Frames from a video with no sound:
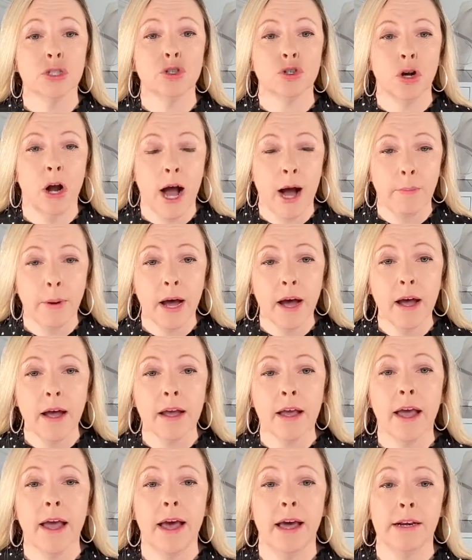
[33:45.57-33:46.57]
trauma
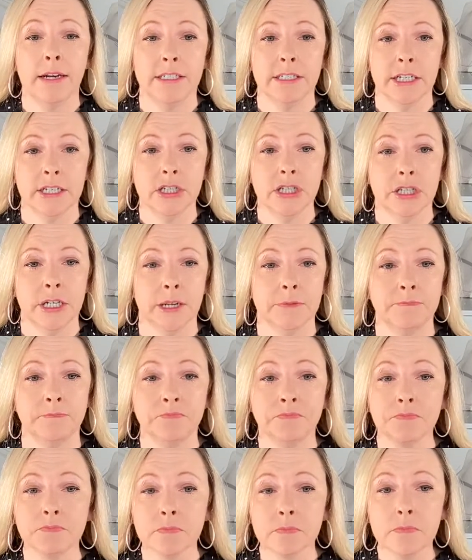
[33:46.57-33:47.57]
and addiction.